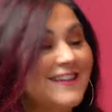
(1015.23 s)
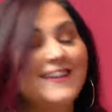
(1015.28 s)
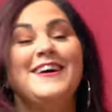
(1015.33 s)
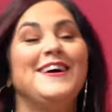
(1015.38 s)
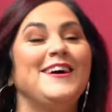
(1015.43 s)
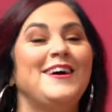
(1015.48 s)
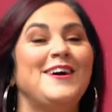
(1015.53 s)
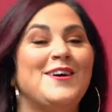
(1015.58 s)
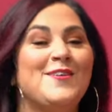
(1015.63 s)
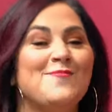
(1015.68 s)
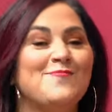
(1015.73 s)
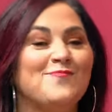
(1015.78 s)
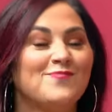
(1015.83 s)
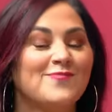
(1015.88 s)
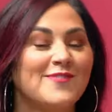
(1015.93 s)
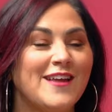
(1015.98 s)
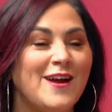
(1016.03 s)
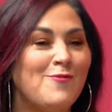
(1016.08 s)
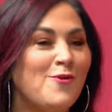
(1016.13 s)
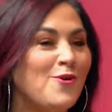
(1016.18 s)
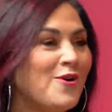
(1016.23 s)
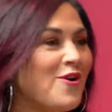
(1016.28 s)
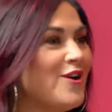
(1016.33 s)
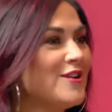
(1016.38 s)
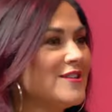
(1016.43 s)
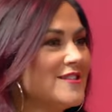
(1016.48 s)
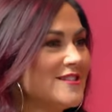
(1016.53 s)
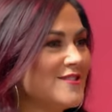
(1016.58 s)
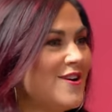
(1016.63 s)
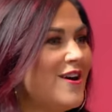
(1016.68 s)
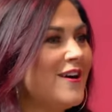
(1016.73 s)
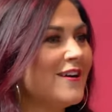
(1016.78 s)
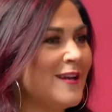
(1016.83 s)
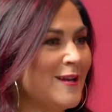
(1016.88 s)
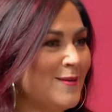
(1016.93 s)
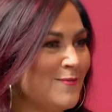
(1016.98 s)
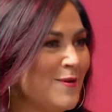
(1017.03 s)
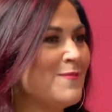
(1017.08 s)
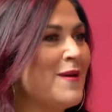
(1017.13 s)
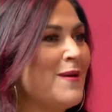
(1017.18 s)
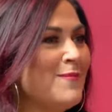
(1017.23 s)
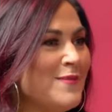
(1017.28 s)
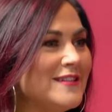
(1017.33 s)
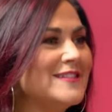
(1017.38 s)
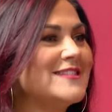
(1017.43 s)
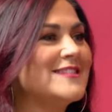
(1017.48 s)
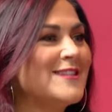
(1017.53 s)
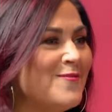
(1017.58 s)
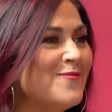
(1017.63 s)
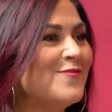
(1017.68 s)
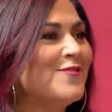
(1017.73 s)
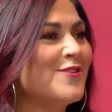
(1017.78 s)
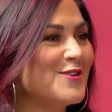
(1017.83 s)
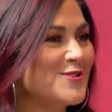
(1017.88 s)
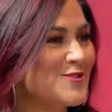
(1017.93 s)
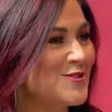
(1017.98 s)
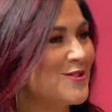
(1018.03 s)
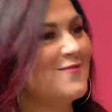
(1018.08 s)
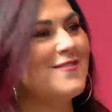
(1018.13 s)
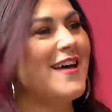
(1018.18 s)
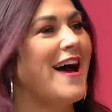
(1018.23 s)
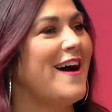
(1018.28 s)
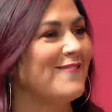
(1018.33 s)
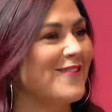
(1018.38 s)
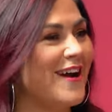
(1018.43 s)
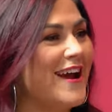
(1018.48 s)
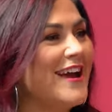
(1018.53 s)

Yeah. Um, I won't call it stalking, but maybe it's some version yeah, of that, yeah.